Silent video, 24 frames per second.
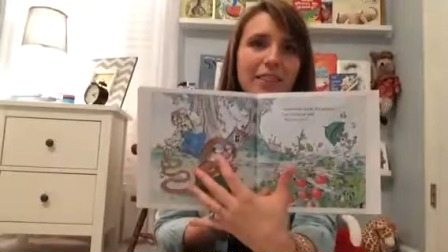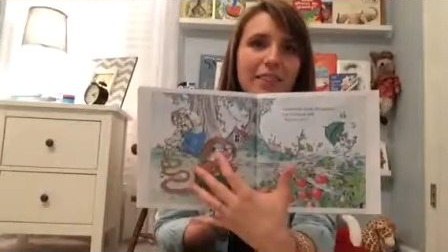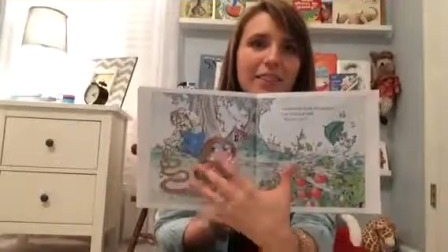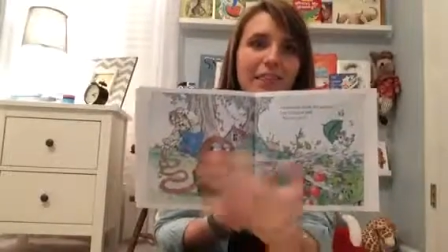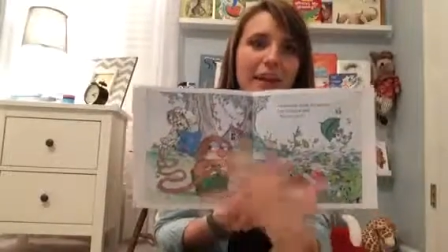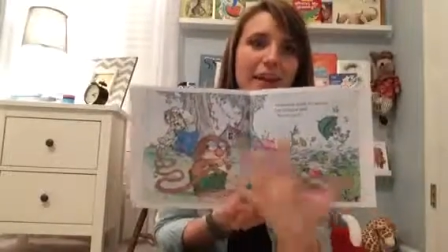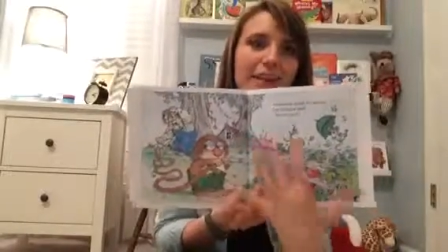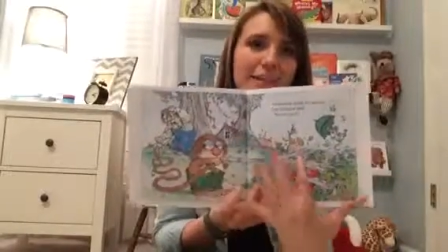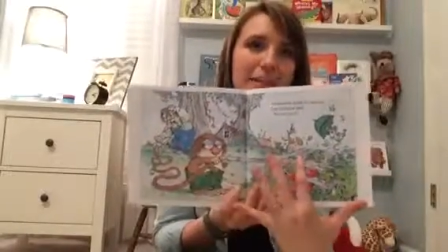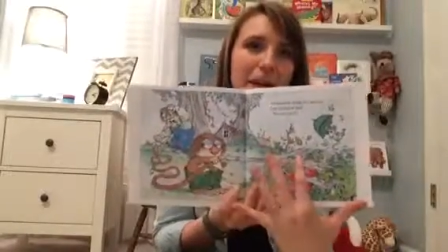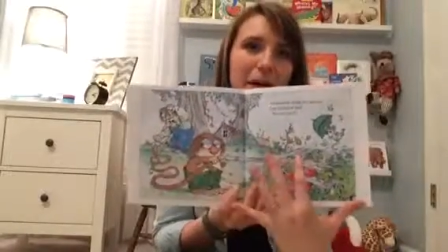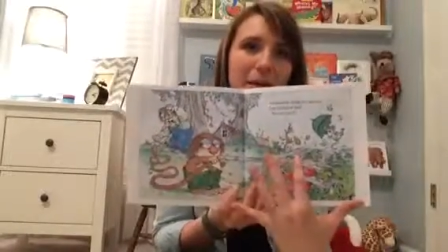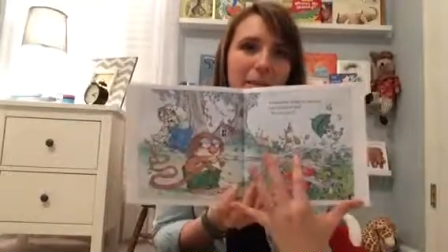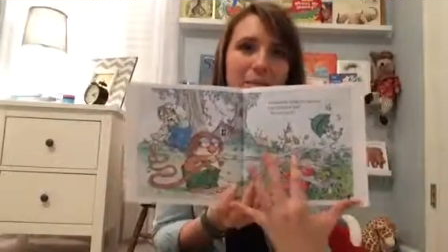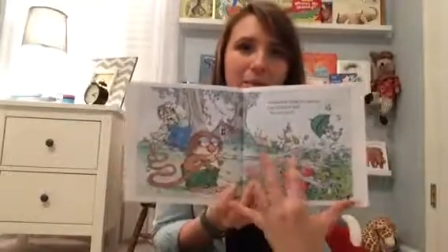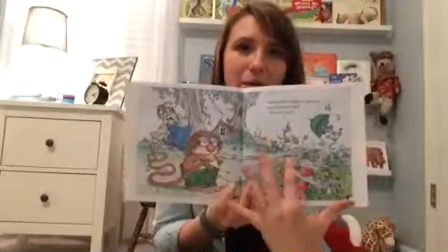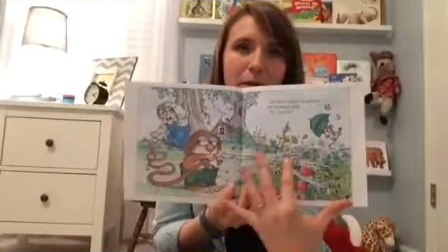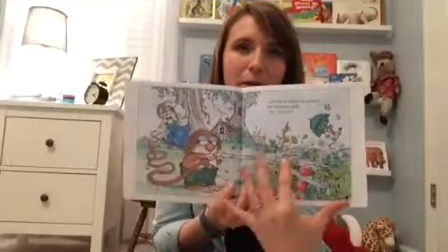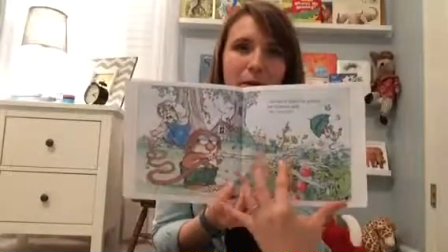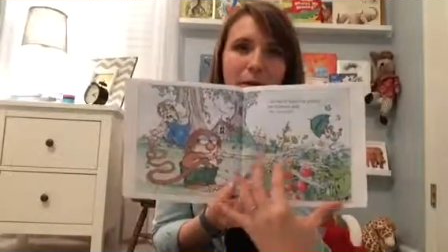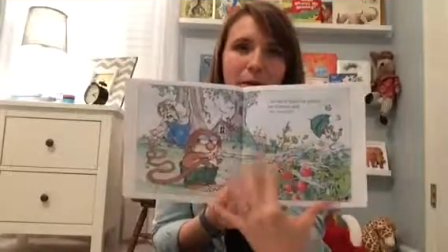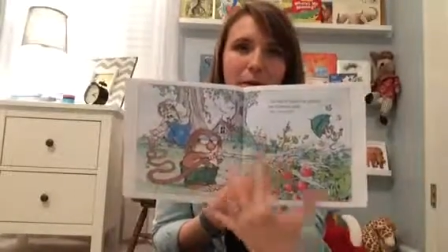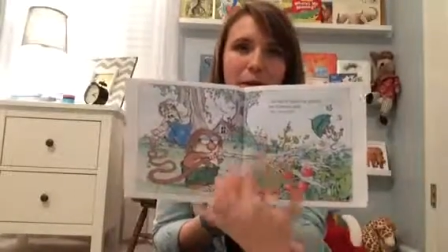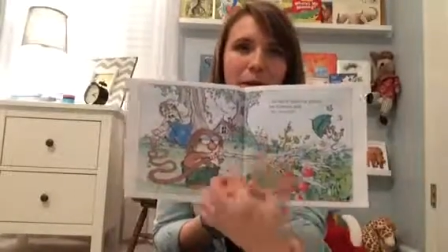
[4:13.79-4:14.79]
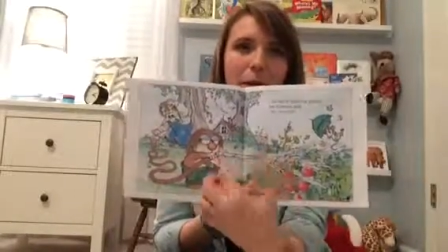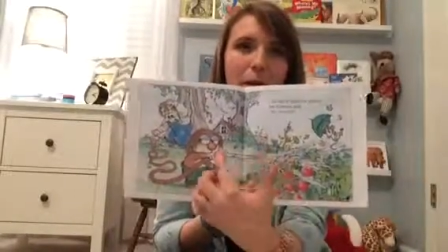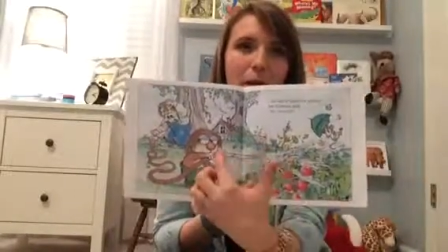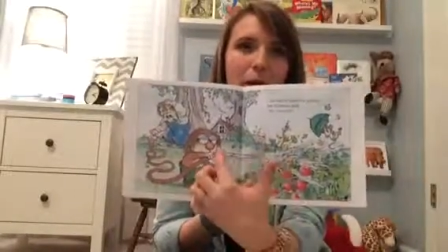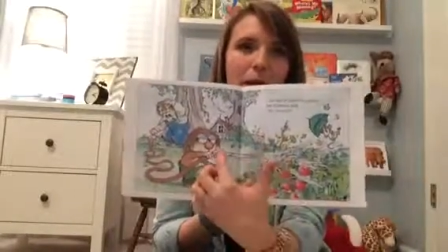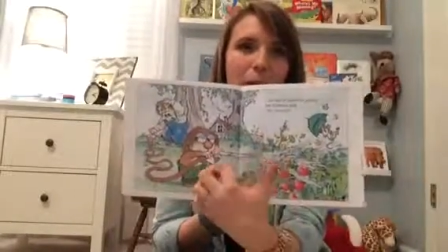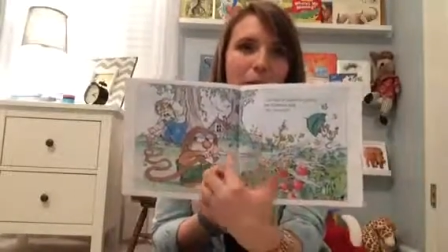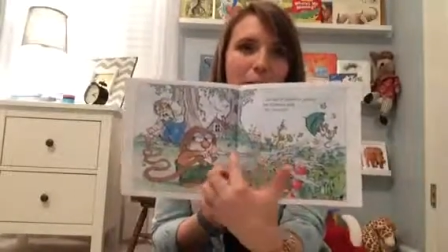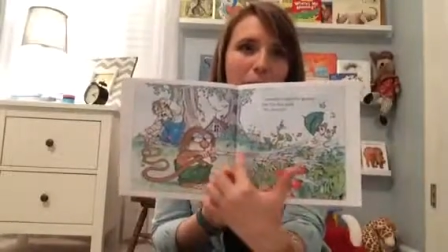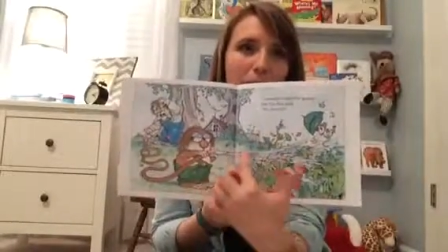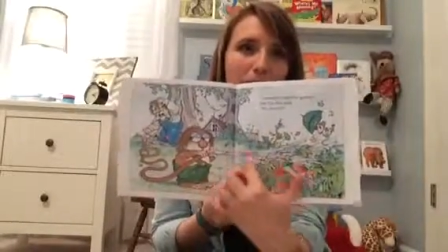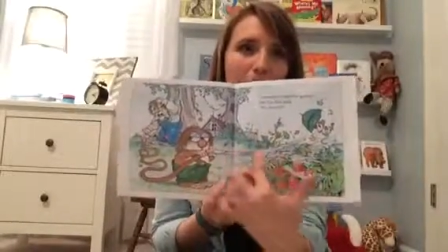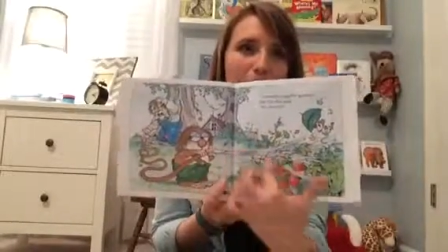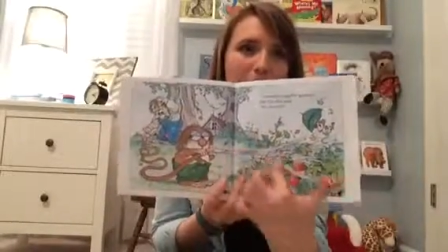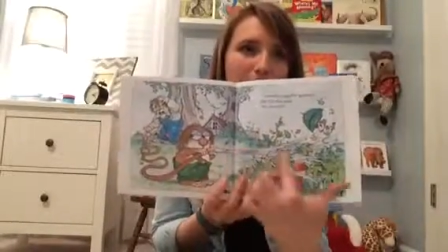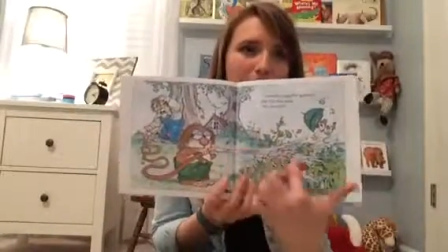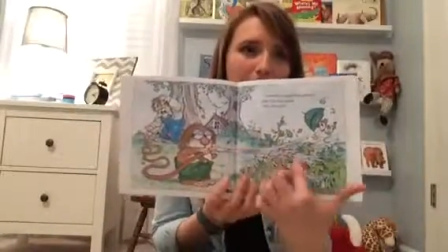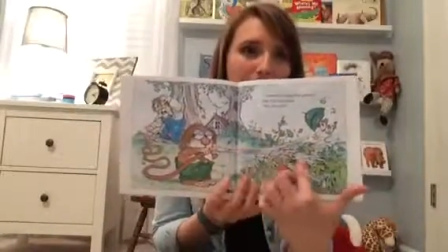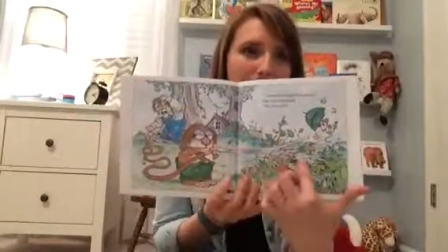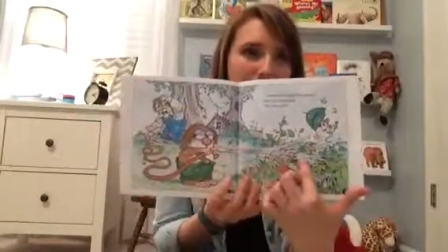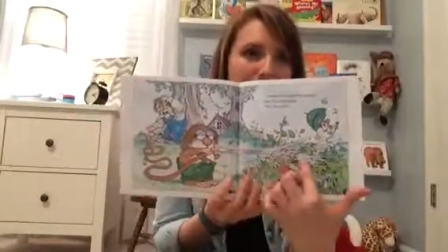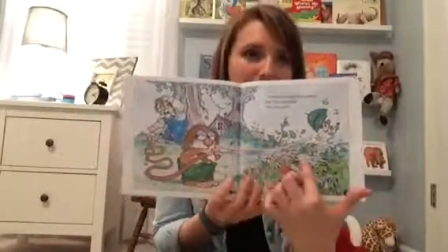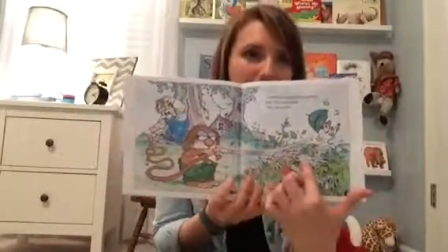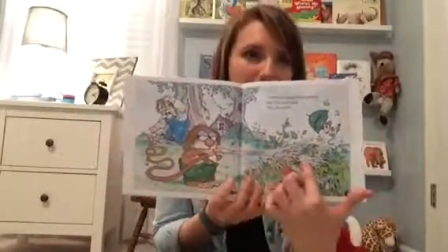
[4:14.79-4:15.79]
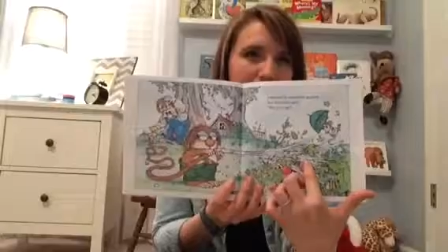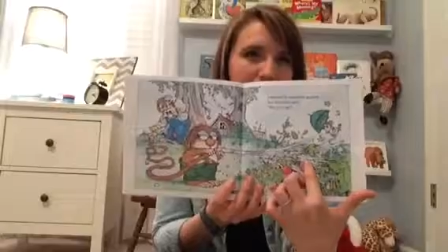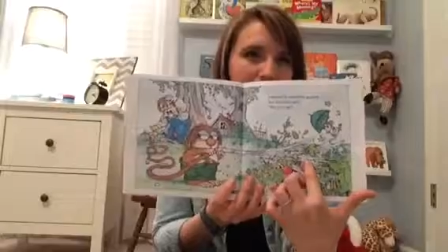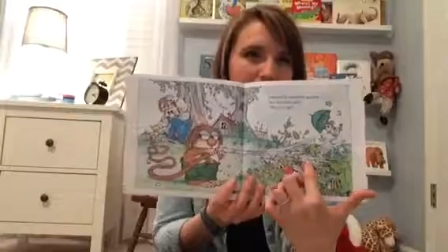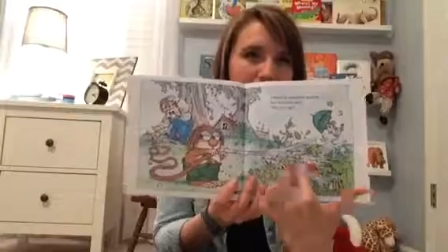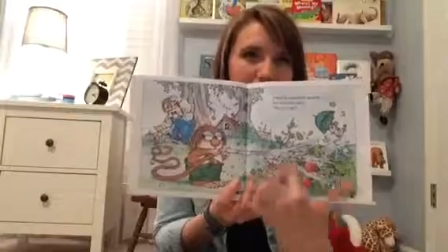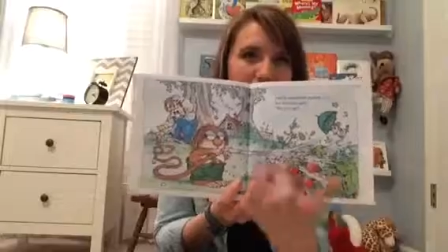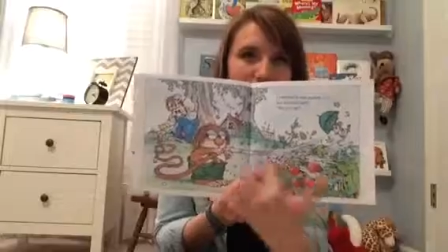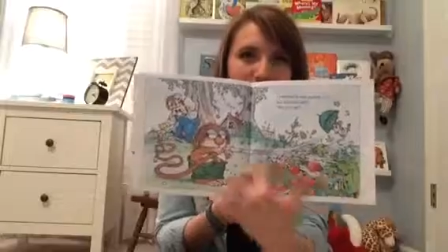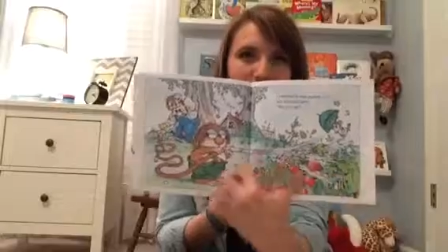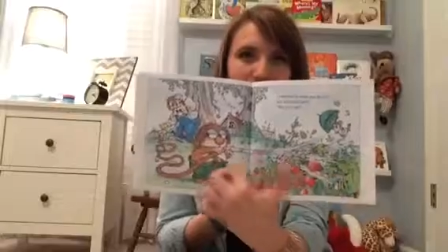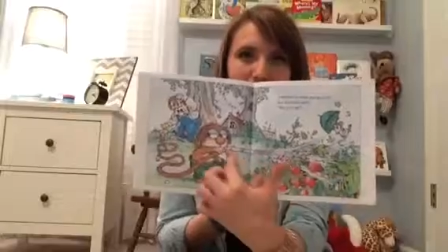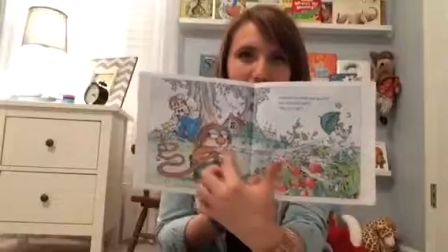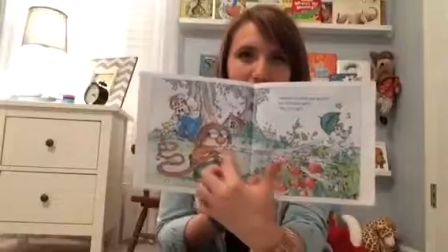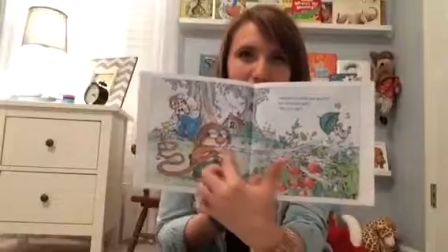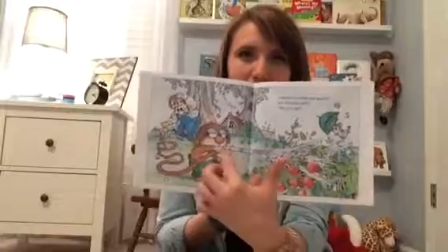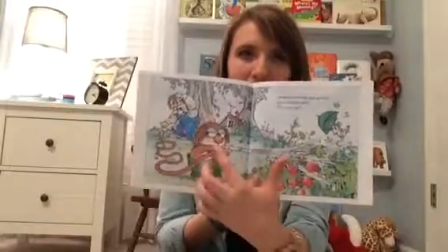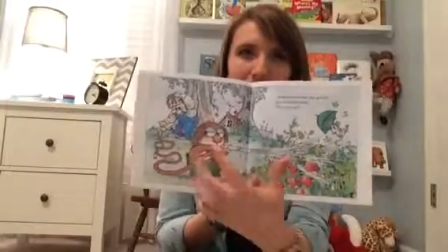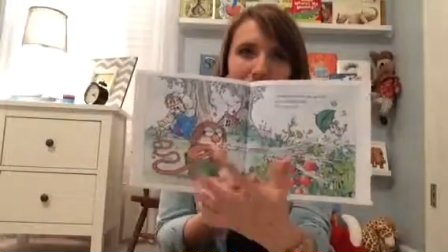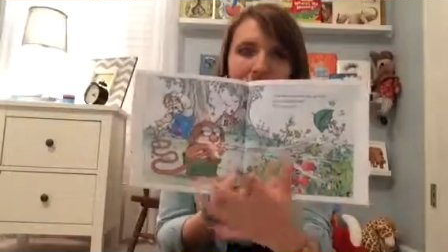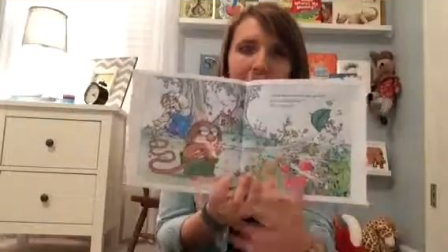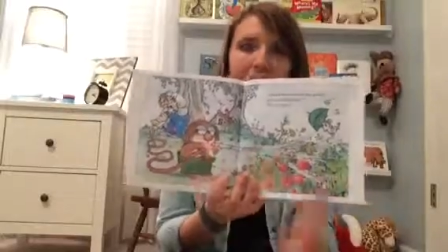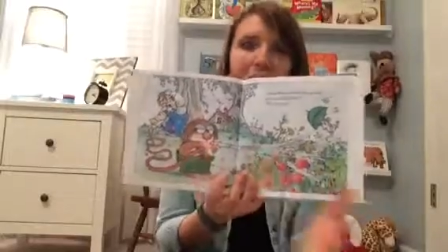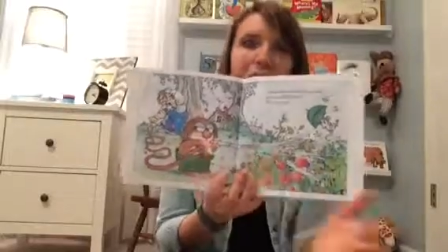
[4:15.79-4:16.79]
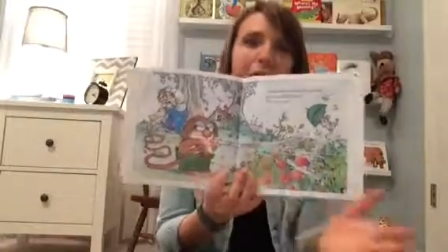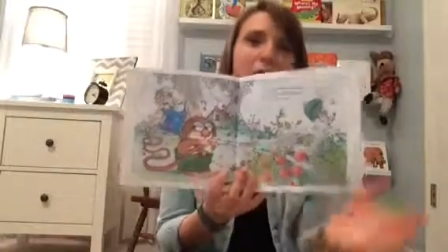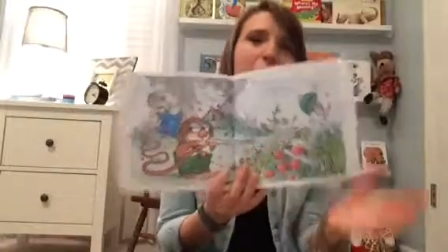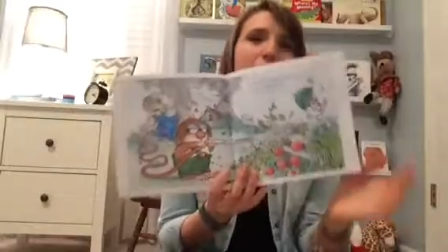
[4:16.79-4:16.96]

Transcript: that time period with like a picket fence like that.